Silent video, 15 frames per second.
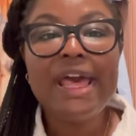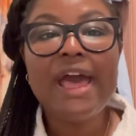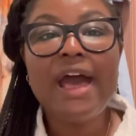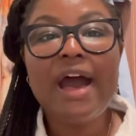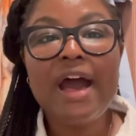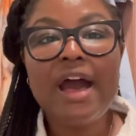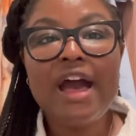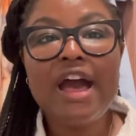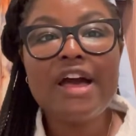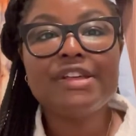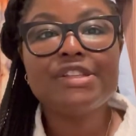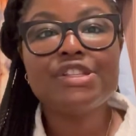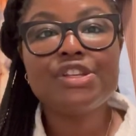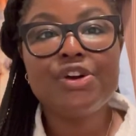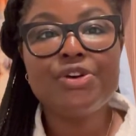
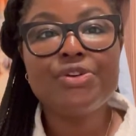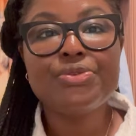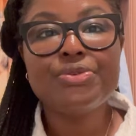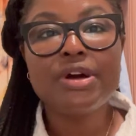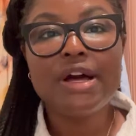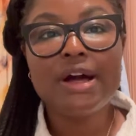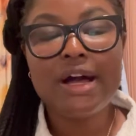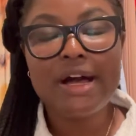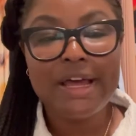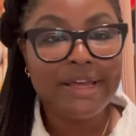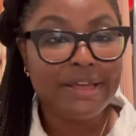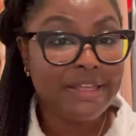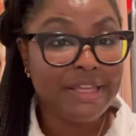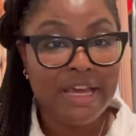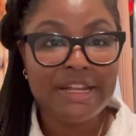So
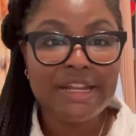I